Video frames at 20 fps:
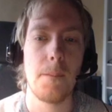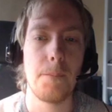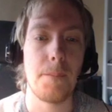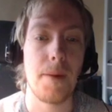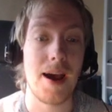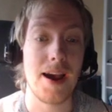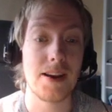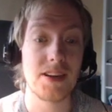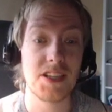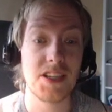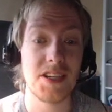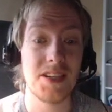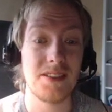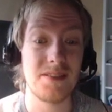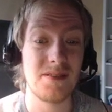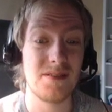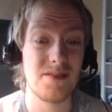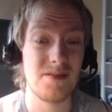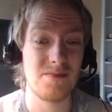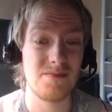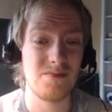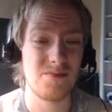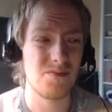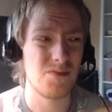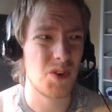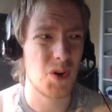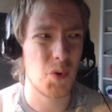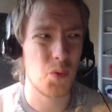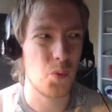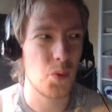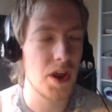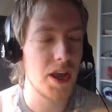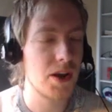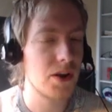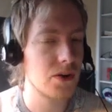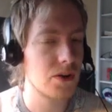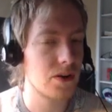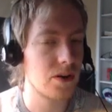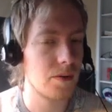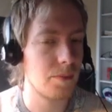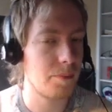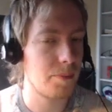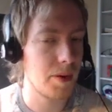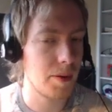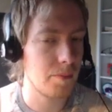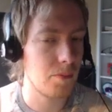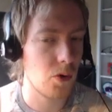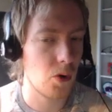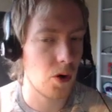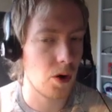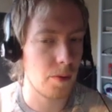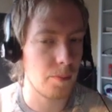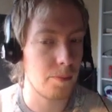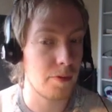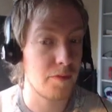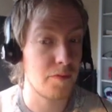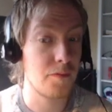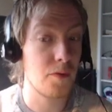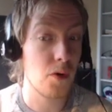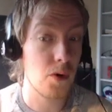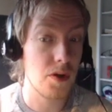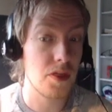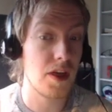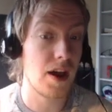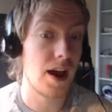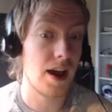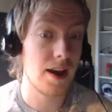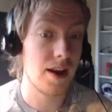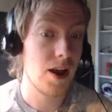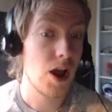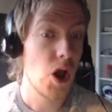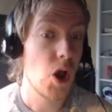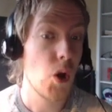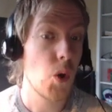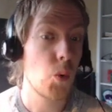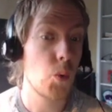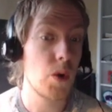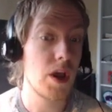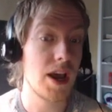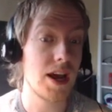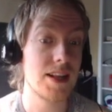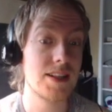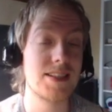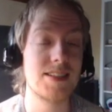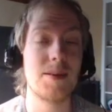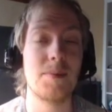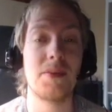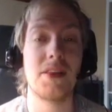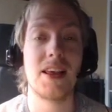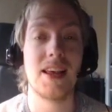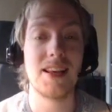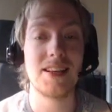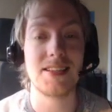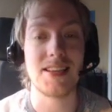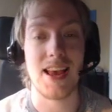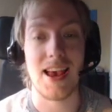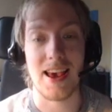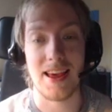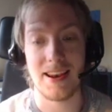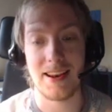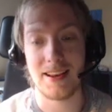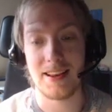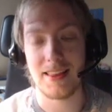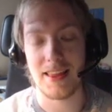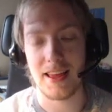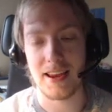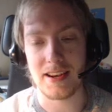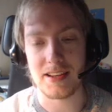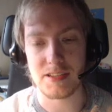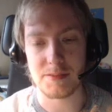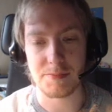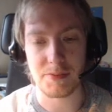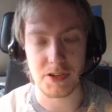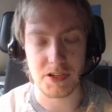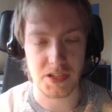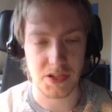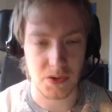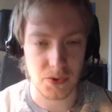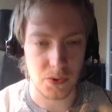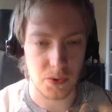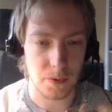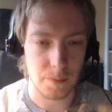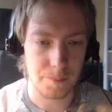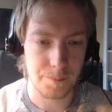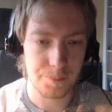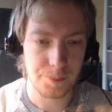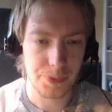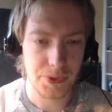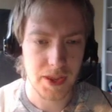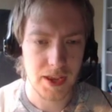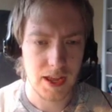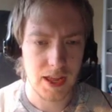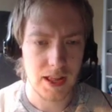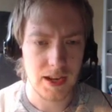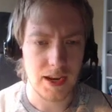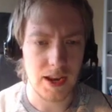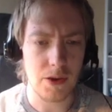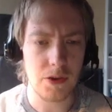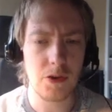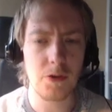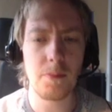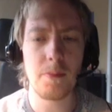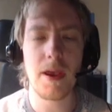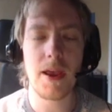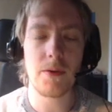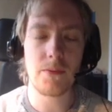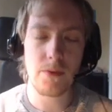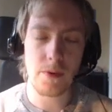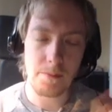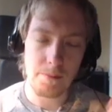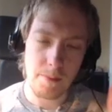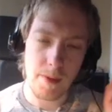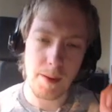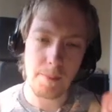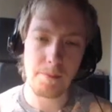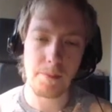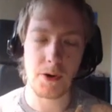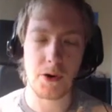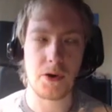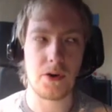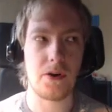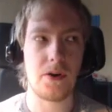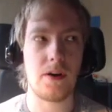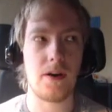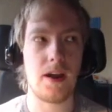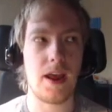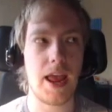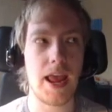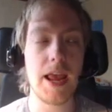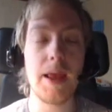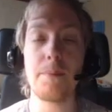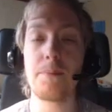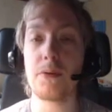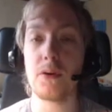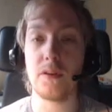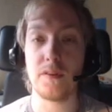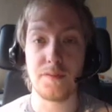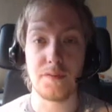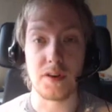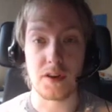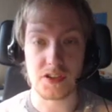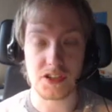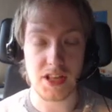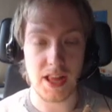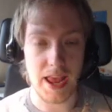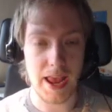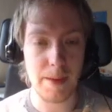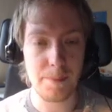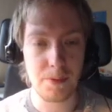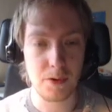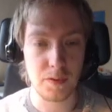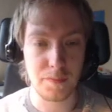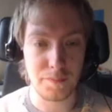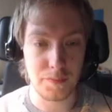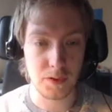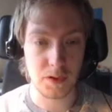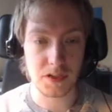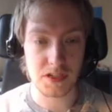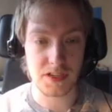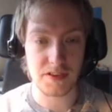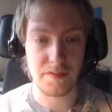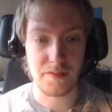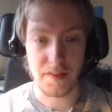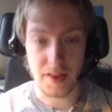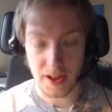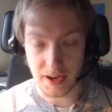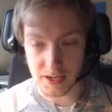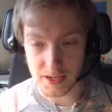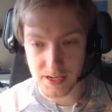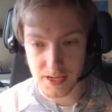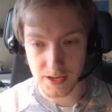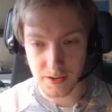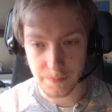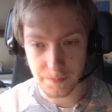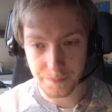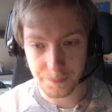But actually, a week or a bit more before that, we had something else added that is pretty cool. Now, you may remember April 1st, the April Fool's event.